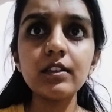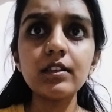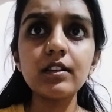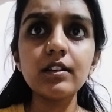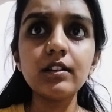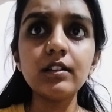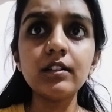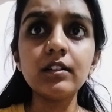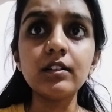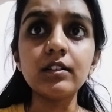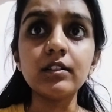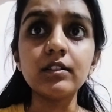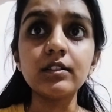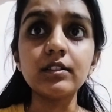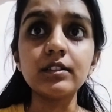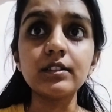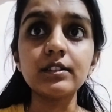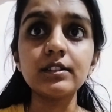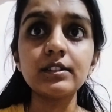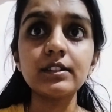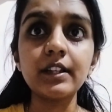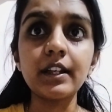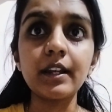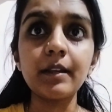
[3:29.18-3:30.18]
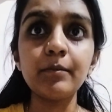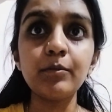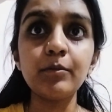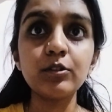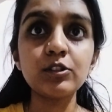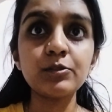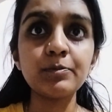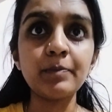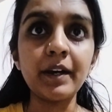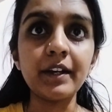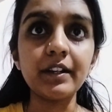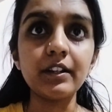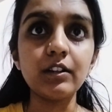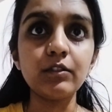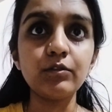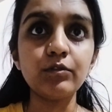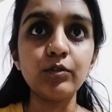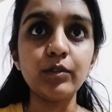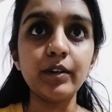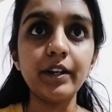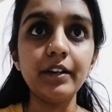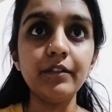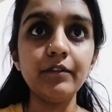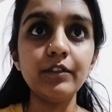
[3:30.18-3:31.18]
the
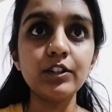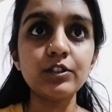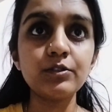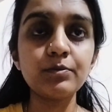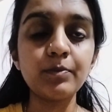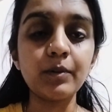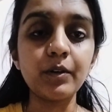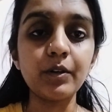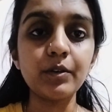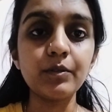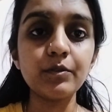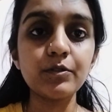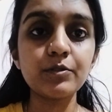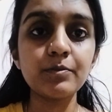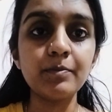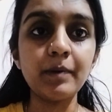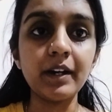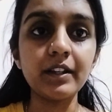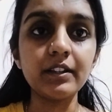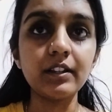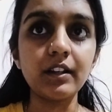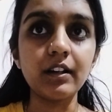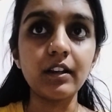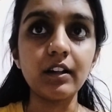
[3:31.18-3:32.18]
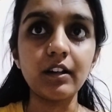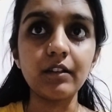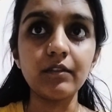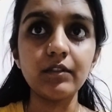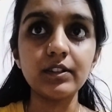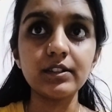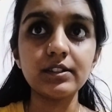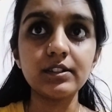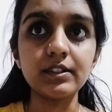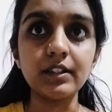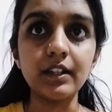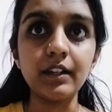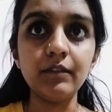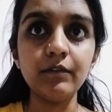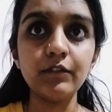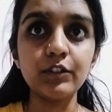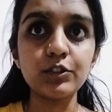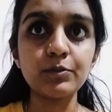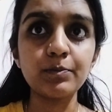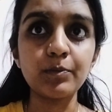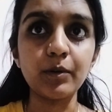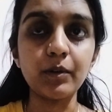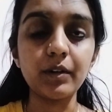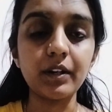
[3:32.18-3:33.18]
cerebrospinal fluid which produced by the nervous cell
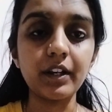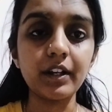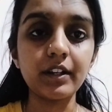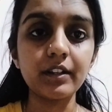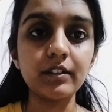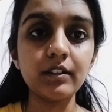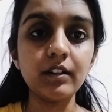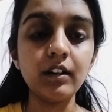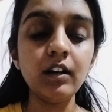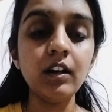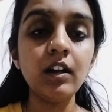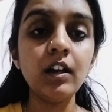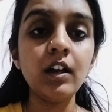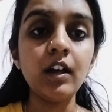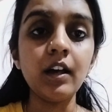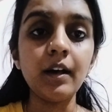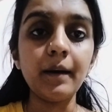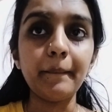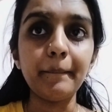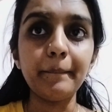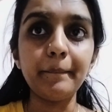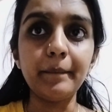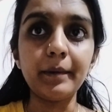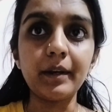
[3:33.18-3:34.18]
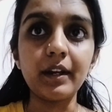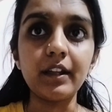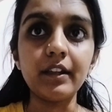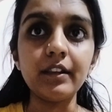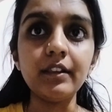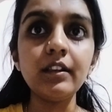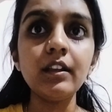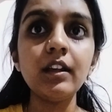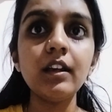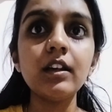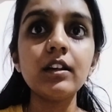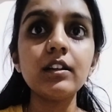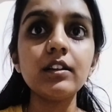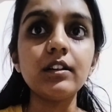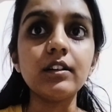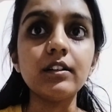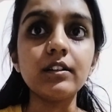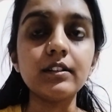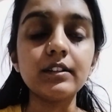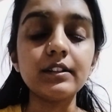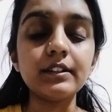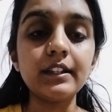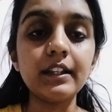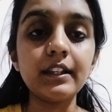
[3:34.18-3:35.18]
which protect the brain.
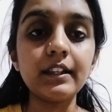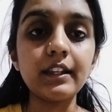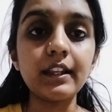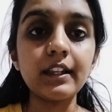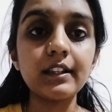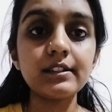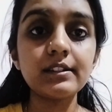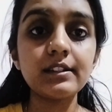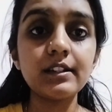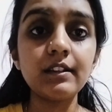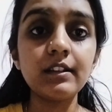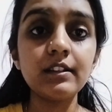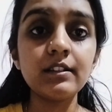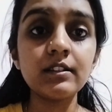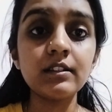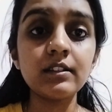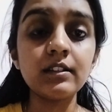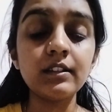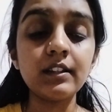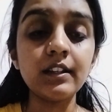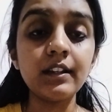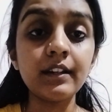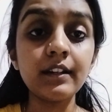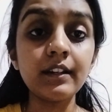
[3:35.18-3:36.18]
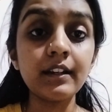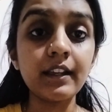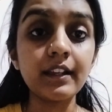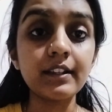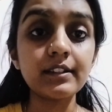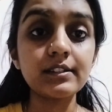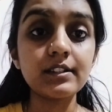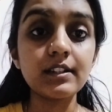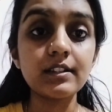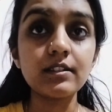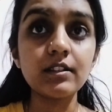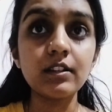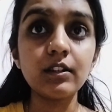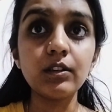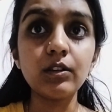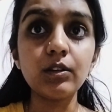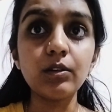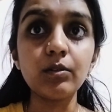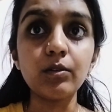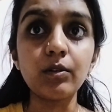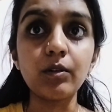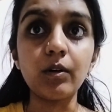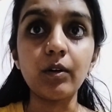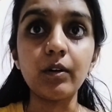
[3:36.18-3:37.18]
Then next is a
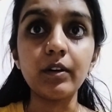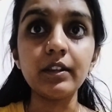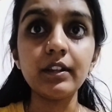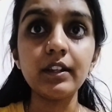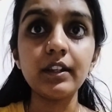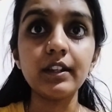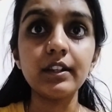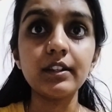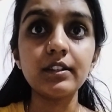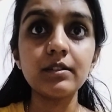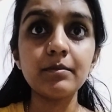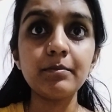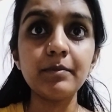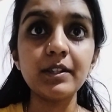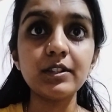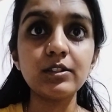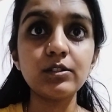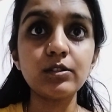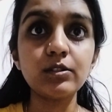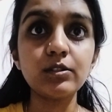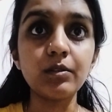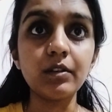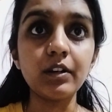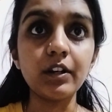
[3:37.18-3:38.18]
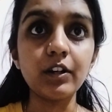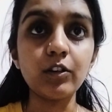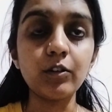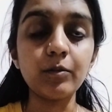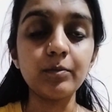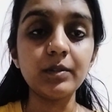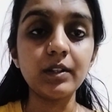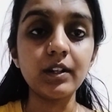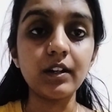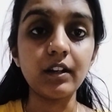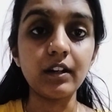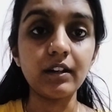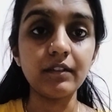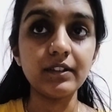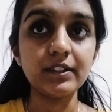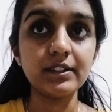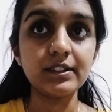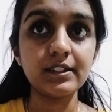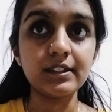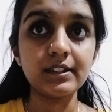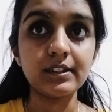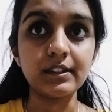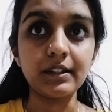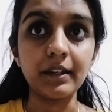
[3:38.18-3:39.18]
neuron, is a basic unit of the
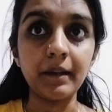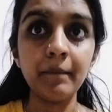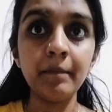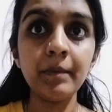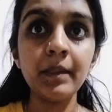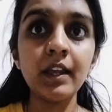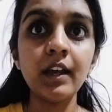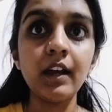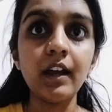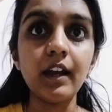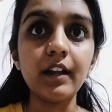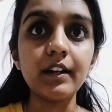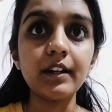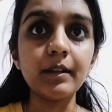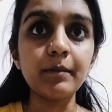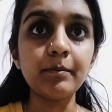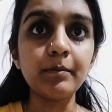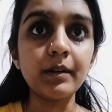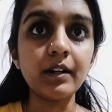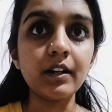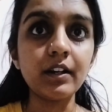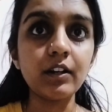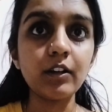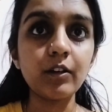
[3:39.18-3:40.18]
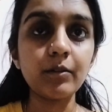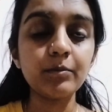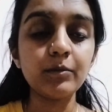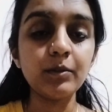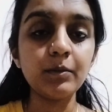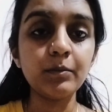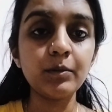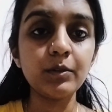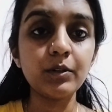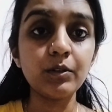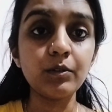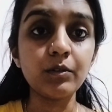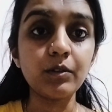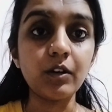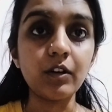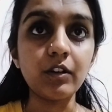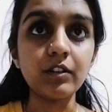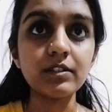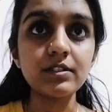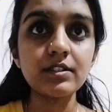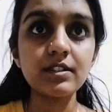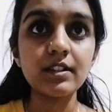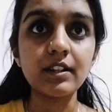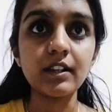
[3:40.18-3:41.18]
nervous system. Different type of
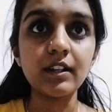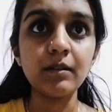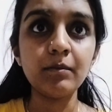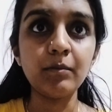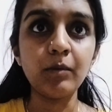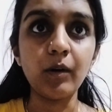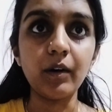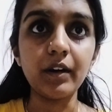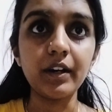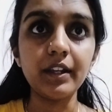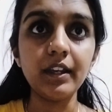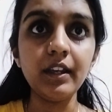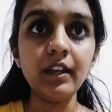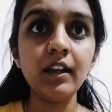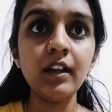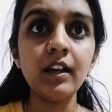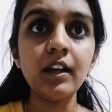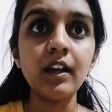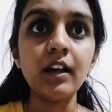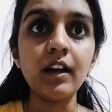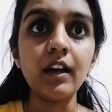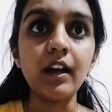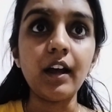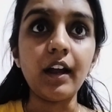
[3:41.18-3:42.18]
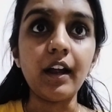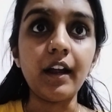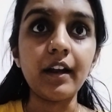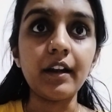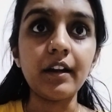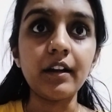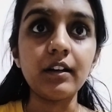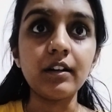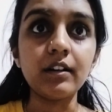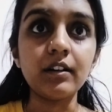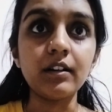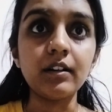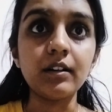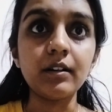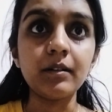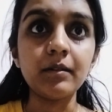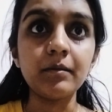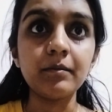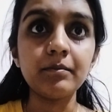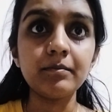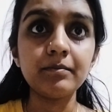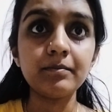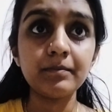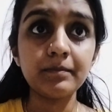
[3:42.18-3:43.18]
neuron cell body
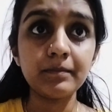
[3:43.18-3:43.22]
uh,